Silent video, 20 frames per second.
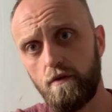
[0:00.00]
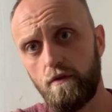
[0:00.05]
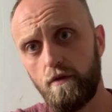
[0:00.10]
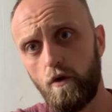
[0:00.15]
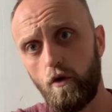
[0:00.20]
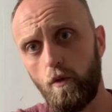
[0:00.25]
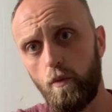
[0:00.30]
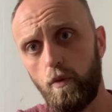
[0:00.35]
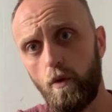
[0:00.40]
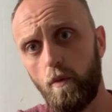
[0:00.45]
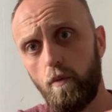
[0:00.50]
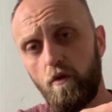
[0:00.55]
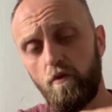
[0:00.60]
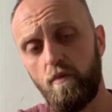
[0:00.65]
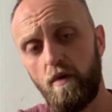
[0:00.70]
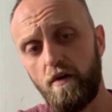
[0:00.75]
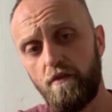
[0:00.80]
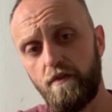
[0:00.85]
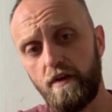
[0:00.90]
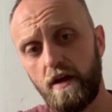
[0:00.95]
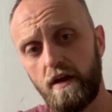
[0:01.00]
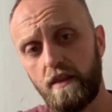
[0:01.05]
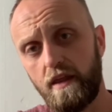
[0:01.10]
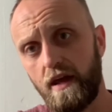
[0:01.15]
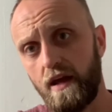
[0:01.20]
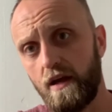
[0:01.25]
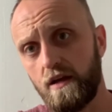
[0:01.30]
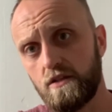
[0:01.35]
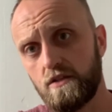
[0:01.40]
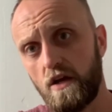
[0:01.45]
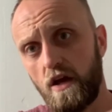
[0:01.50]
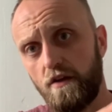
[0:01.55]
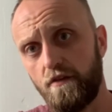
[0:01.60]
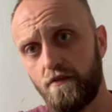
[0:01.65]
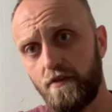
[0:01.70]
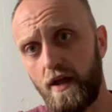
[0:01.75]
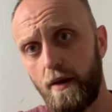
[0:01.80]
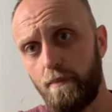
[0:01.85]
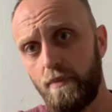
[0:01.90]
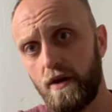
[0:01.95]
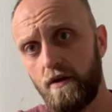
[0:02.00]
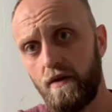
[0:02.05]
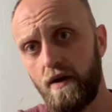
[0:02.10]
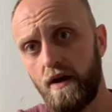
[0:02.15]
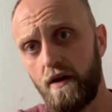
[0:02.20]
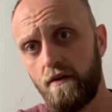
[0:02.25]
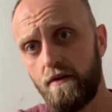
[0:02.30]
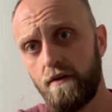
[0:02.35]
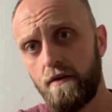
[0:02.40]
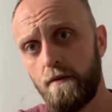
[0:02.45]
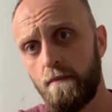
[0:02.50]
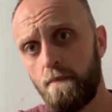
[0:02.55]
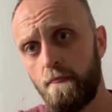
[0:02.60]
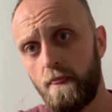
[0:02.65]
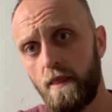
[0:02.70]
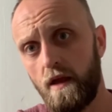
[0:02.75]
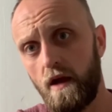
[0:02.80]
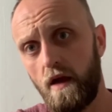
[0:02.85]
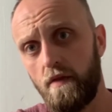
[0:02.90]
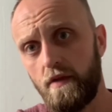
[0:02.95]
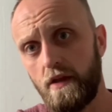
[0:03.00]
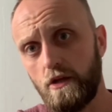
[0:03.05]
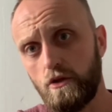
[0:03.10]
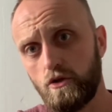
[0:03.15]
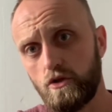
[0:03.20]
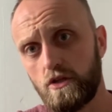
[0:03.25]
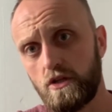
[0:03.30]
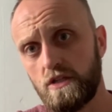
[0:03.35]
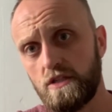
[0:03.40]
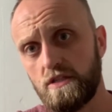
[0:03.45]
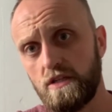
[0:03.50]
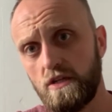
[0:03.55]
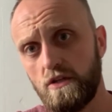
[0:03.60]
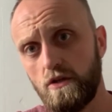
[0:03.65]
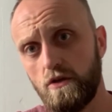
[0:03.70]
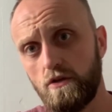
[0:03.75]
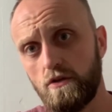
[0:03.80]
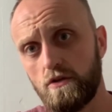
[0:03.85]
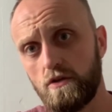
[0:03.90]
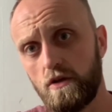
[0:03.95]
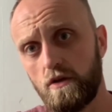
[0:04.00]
up above my finger there started flapping around, and then it just continued.